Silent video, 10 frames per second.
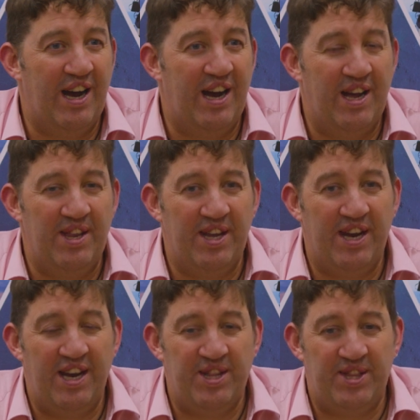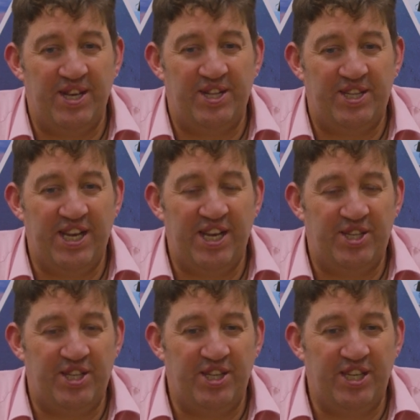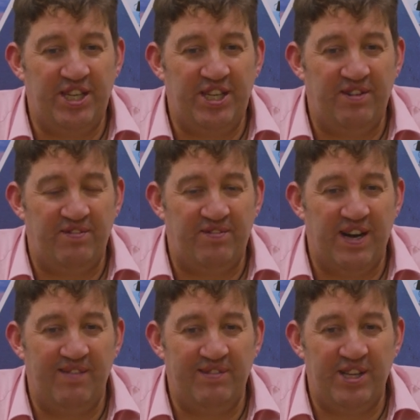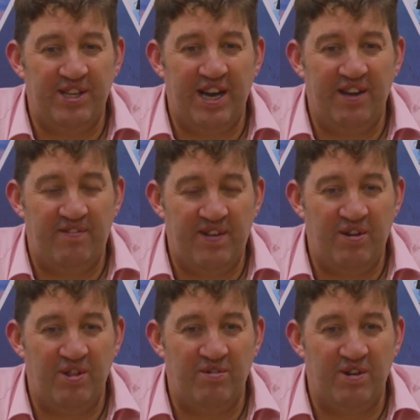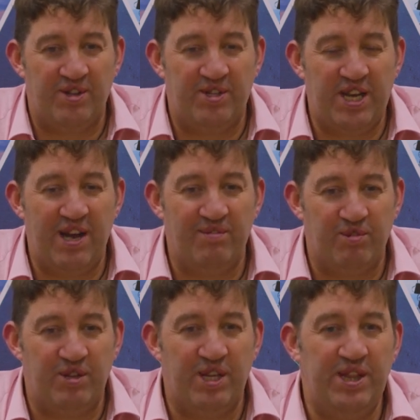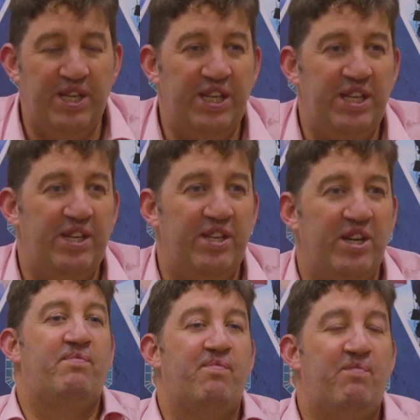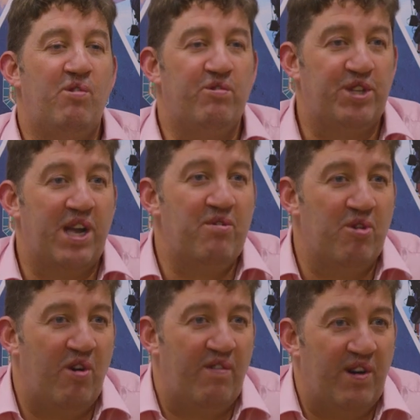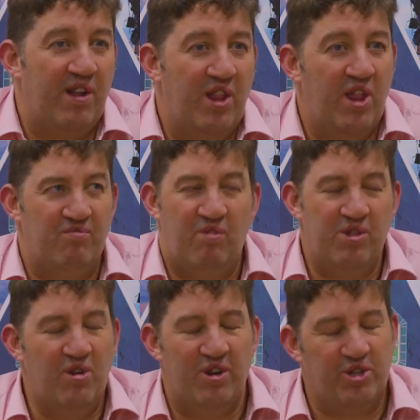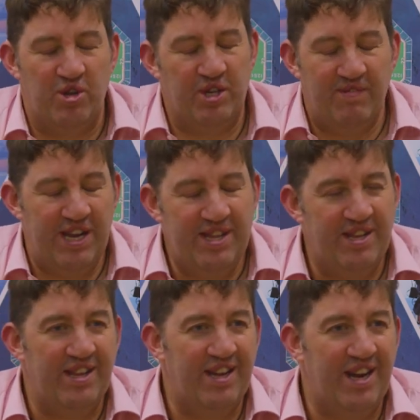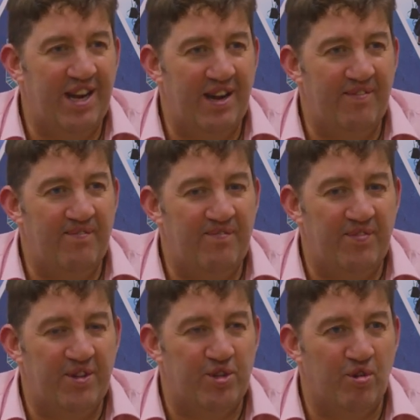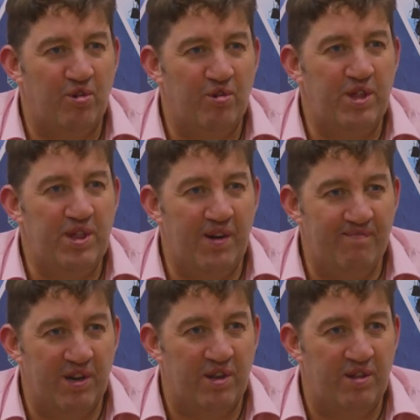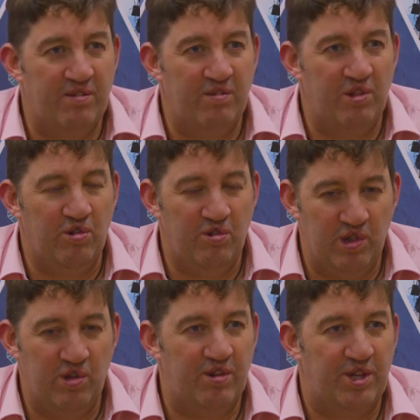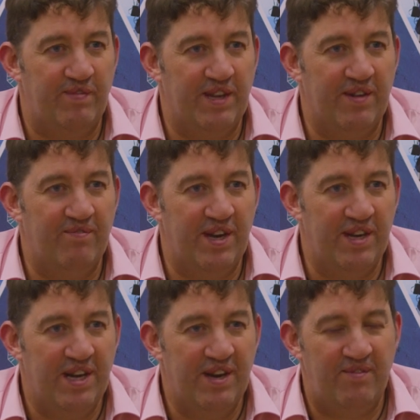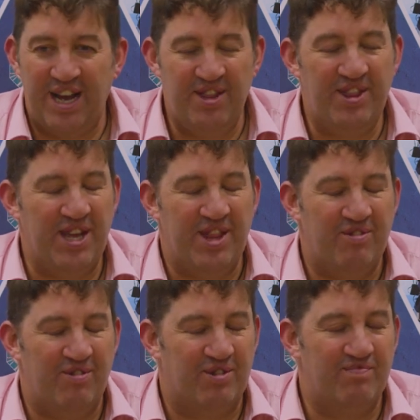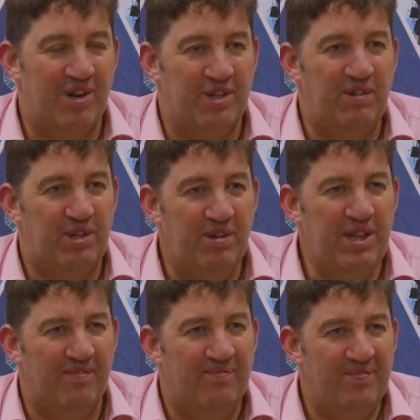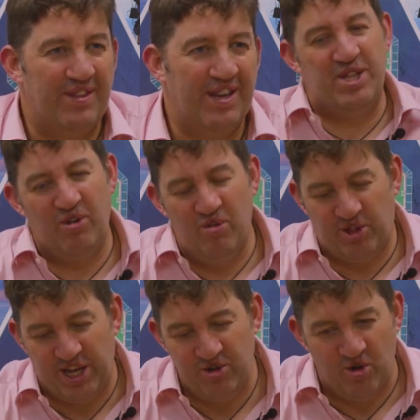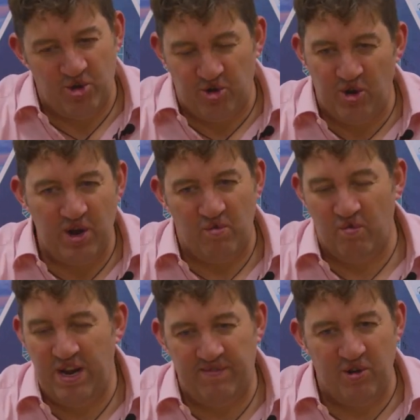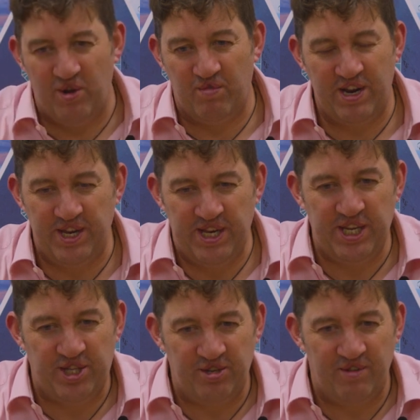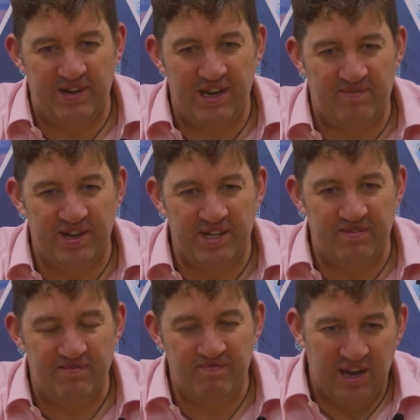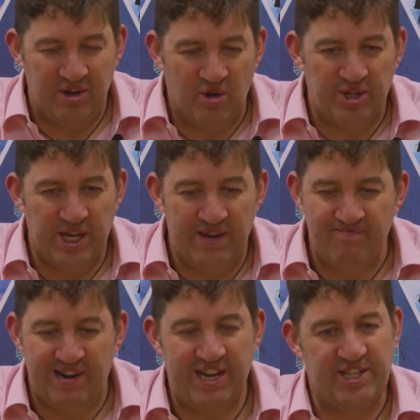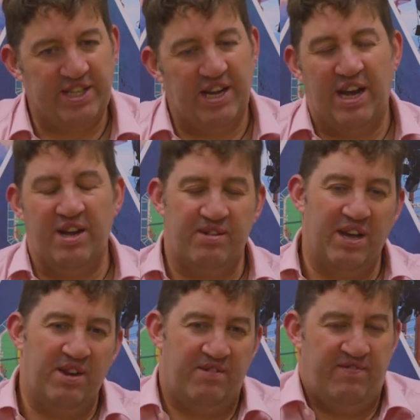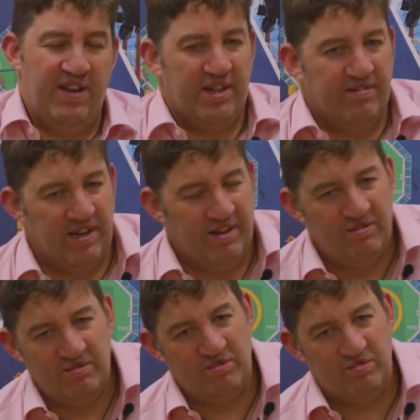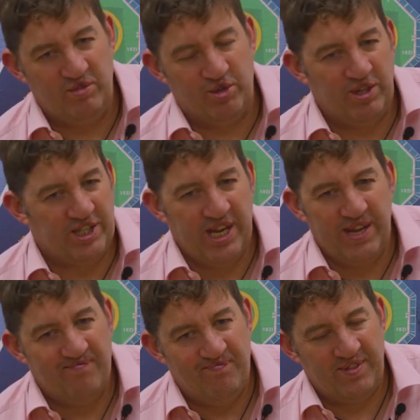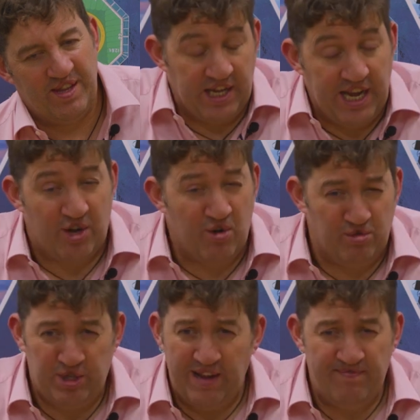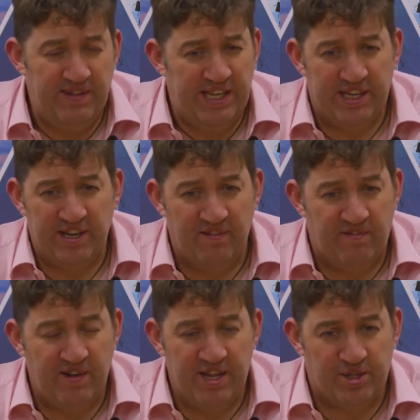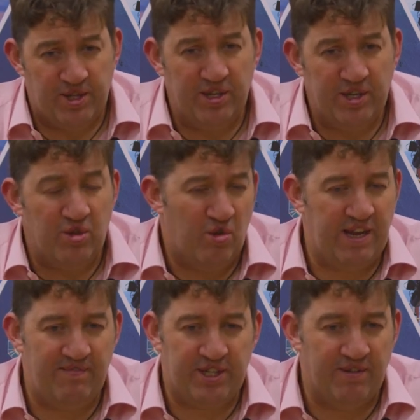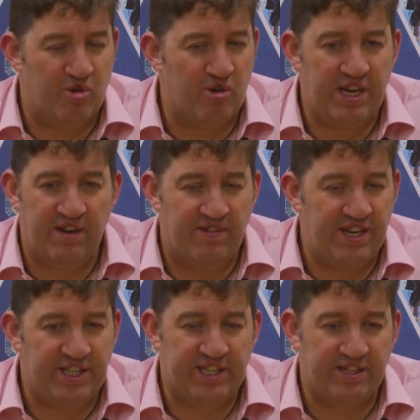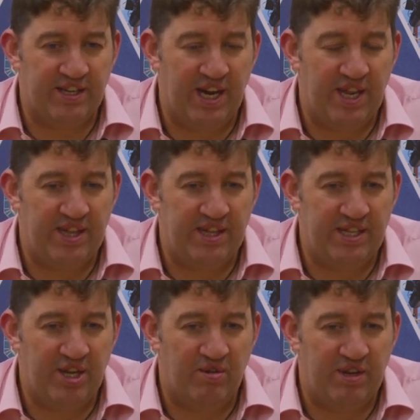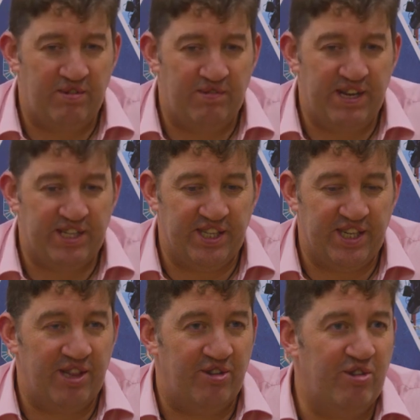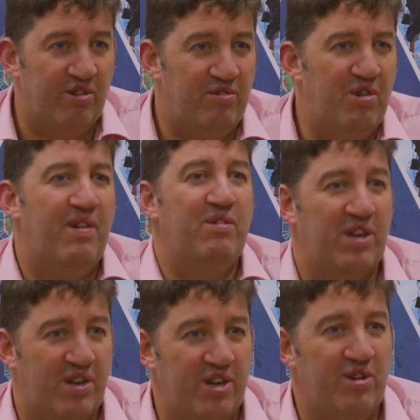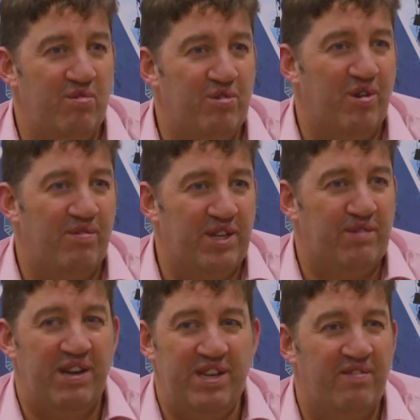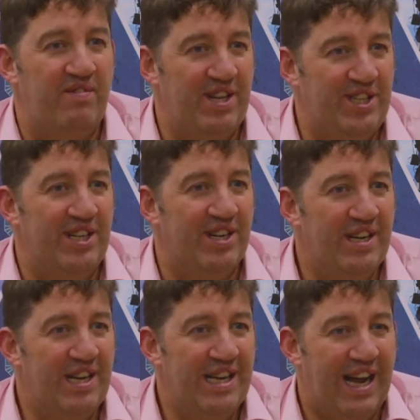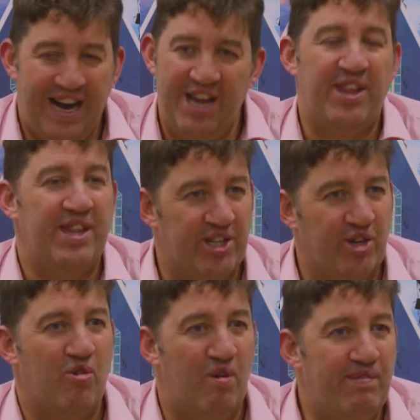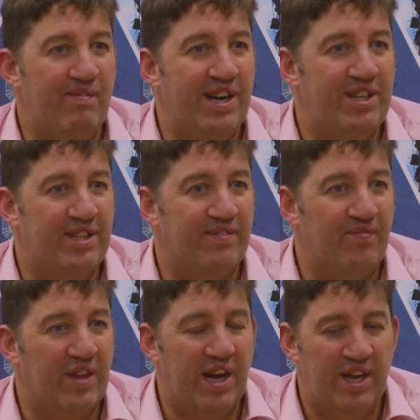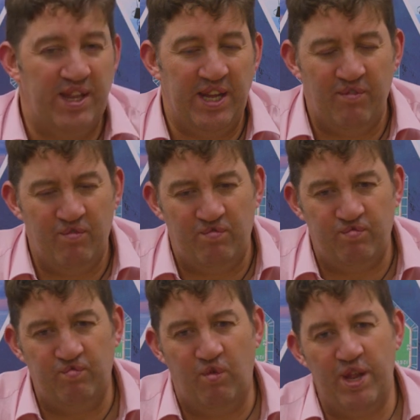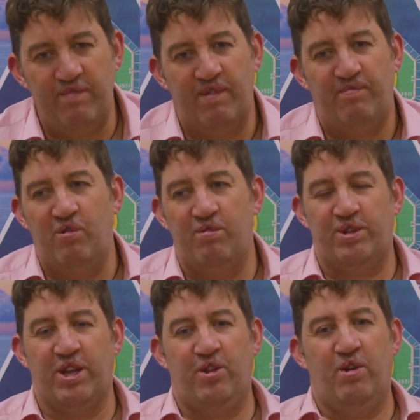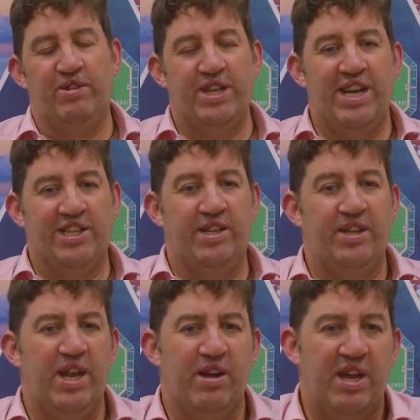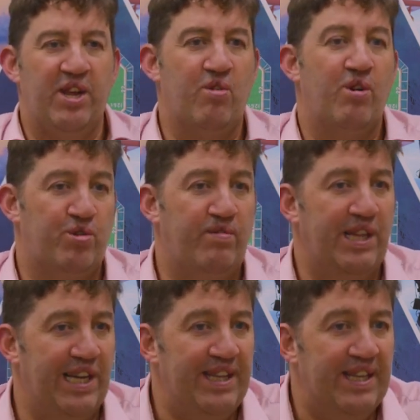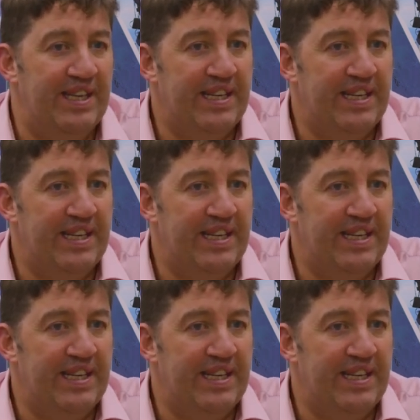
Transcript: and I did say to the family that I felt there were terms within the proposed counter offer were not as good as mine. Um, so although the number looked lower to begin with, I didn't think there was much between them. The whole thing got drawn out way beyond where it needed to, in my opinion. I got to an impasse. I, I, I effectively was resigning. A guy called Jeff Meek at French Duncan gave me some great advice, and you know he was basically saying, "Look, you're you're about to cut your nose off despite your face here. I think there's a compromise." And um, what he proposed, I thought was excellent, and it, and it got us over the line.